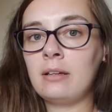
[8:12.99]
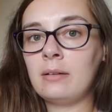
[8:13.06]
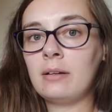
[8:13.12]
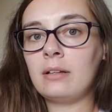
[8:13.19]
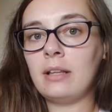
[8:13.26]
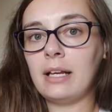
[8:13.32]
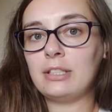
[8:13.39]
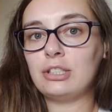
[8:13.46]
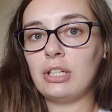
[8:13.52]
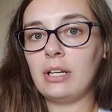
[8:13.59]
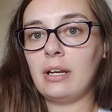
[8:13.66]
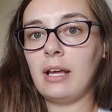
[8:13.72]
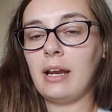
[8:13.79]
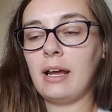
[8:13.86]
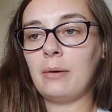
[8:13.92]
collection
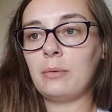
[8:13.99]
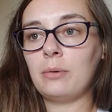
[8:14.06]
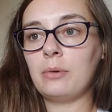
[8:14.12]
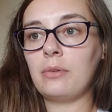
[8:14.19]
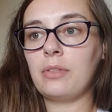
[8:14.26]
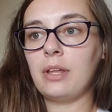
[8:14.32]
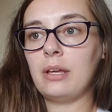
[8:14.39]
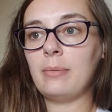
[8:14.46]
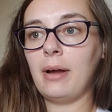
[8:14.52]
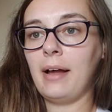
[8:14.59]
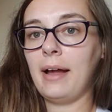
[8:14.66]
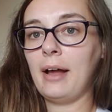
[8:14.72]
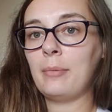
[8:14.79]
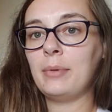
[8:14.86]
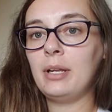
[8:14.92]
and I will think about
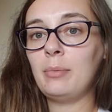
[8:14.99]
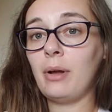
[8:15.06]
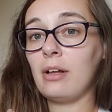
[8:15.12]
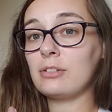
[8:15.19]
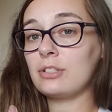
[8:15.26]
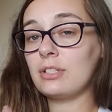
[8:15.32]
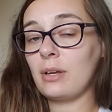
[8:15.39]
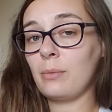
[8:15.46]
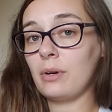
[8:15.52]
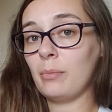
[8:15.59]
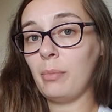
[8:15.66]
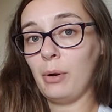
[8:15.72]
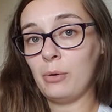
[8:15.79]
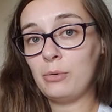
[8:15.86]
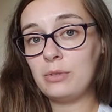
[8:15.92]
how many polishes I want to
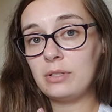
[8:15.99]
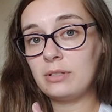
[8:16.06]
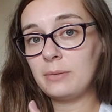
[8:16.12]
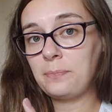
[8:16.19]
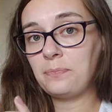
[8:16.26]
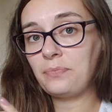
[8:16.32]
post